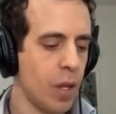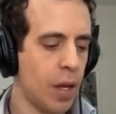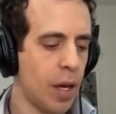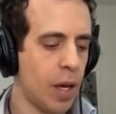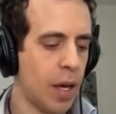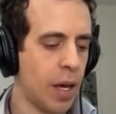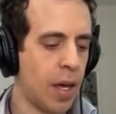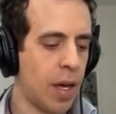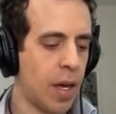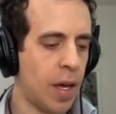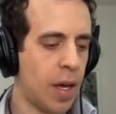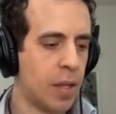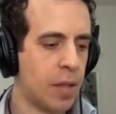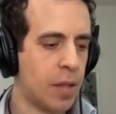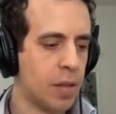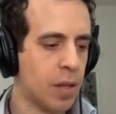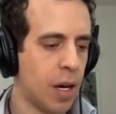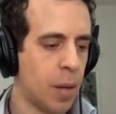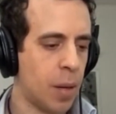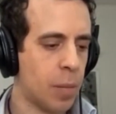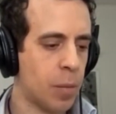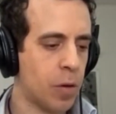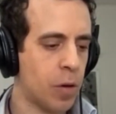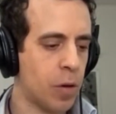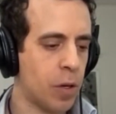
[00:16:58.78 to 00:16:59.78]
and
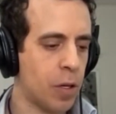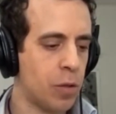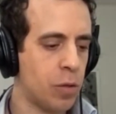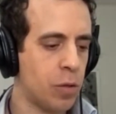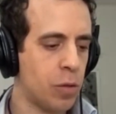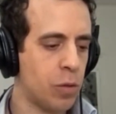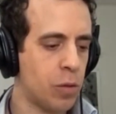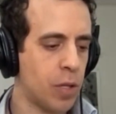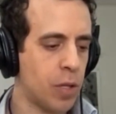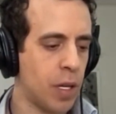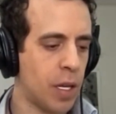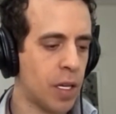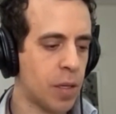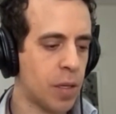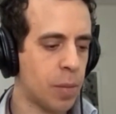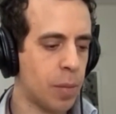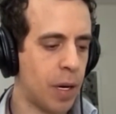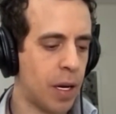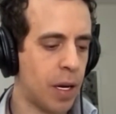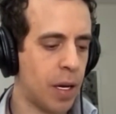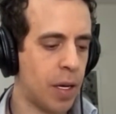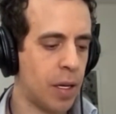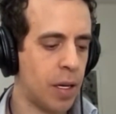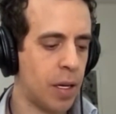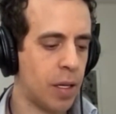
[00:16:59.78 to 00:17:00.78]
I'm going to take
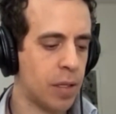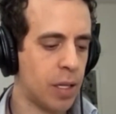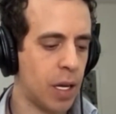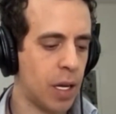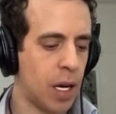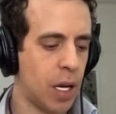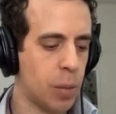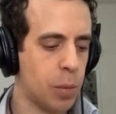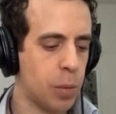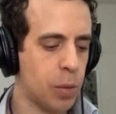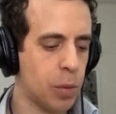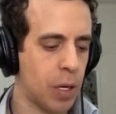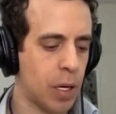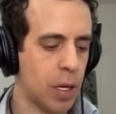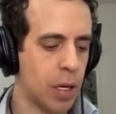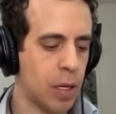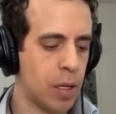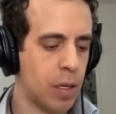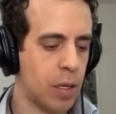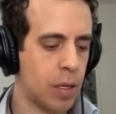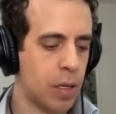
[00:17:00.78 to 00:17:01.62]
my tanpura